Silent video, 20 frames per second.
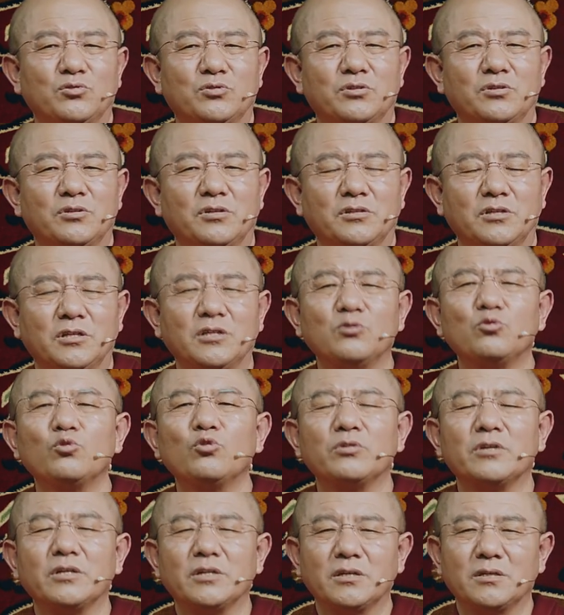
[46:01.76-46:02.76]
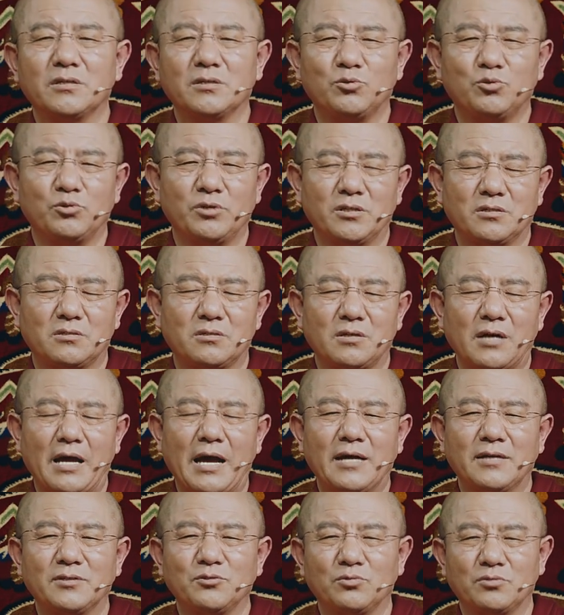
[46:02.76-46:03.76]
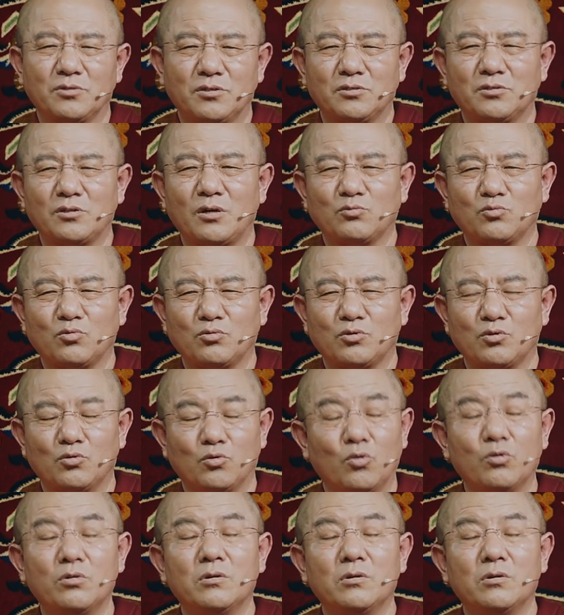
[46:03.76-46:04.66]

an Indian scholar his